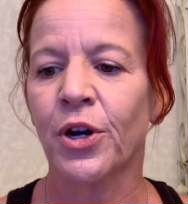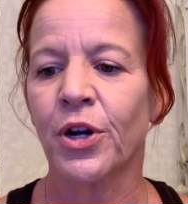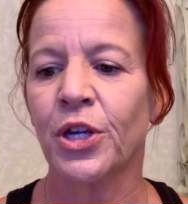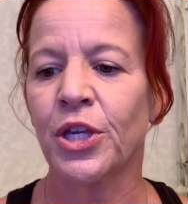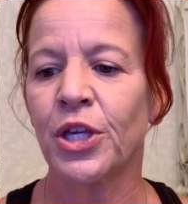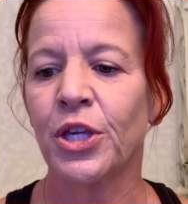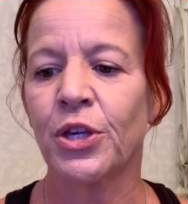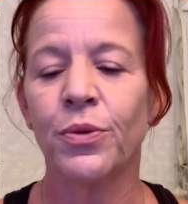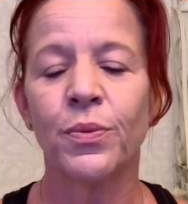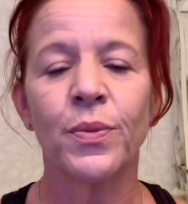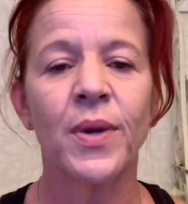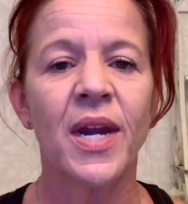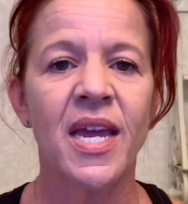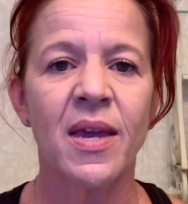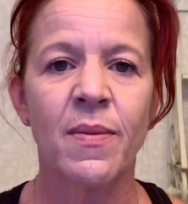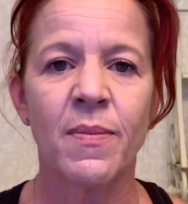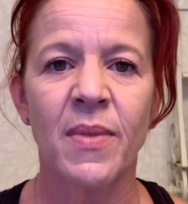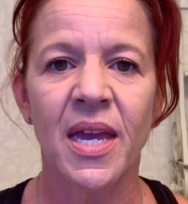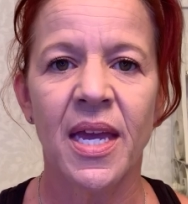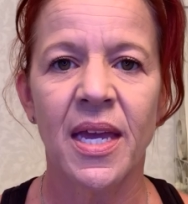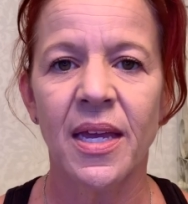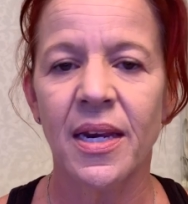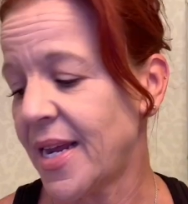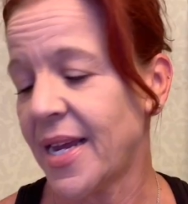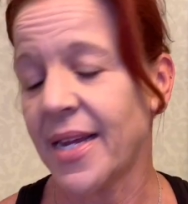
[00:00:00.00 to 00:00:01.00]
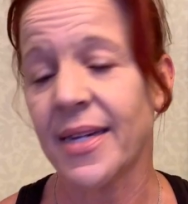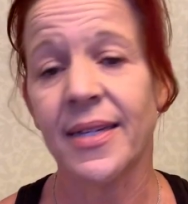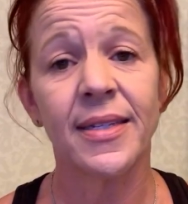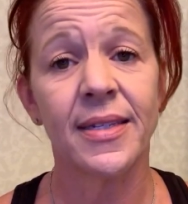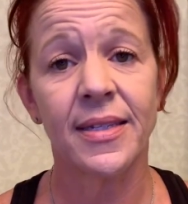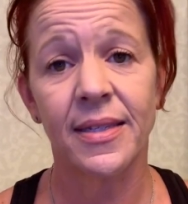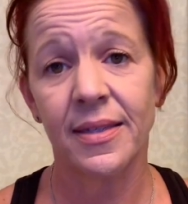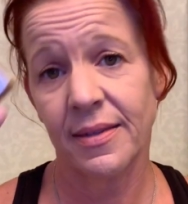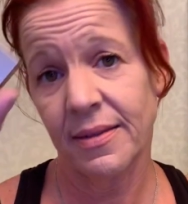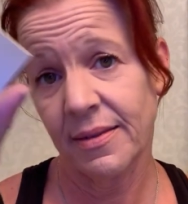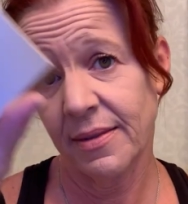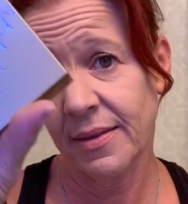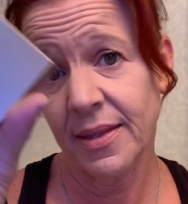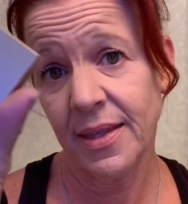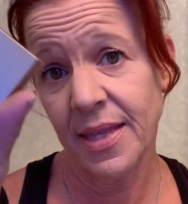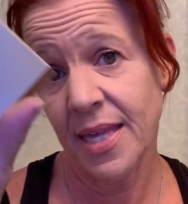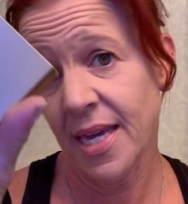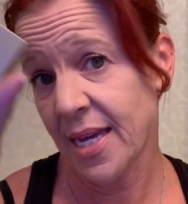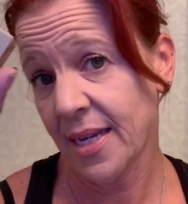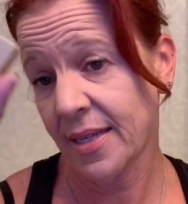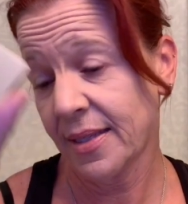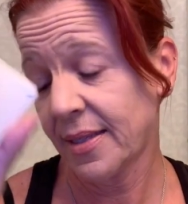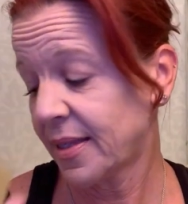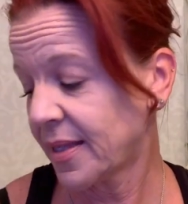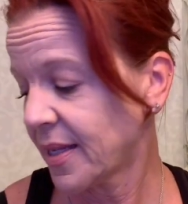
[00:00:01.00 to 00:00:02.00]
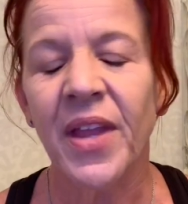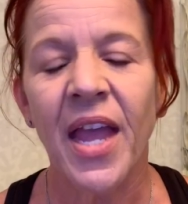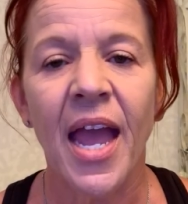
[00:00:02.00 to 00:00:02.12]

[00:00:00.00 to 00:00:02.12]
you name it, it's this.